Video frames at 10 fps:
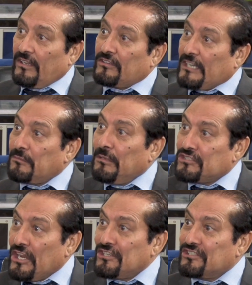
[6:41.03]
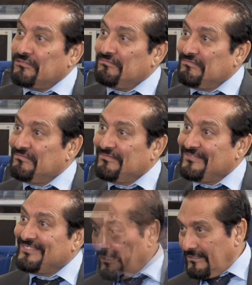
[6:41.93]
Now that may change.
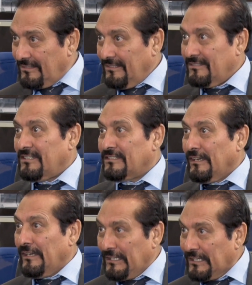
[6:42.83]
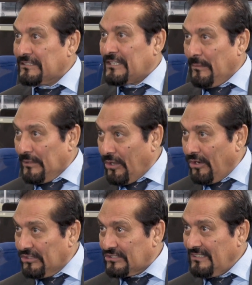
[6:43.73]
There's certain legal
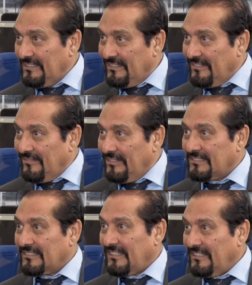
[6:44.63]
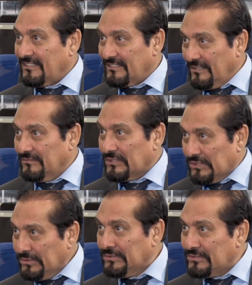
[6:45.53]
terminology which a solicitor would
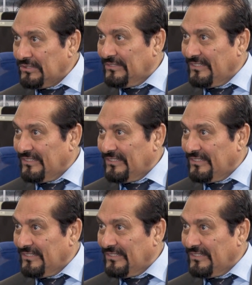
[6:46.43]
use,